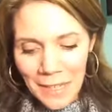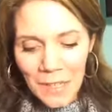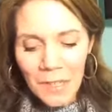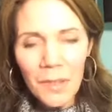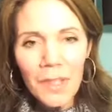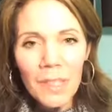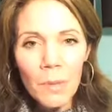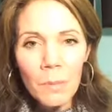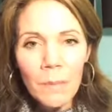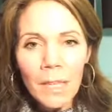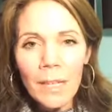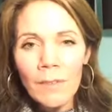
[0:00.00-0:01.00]
So this would
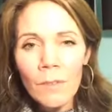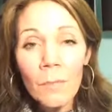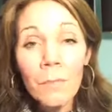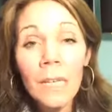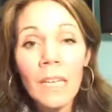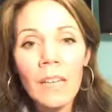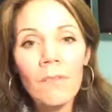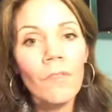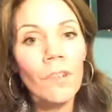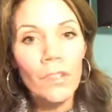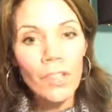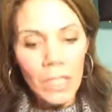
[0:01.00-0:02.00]
be kind of a mini
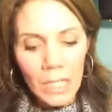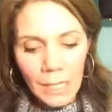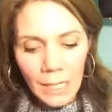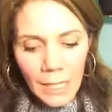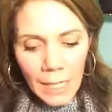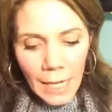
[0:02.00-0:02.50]
version,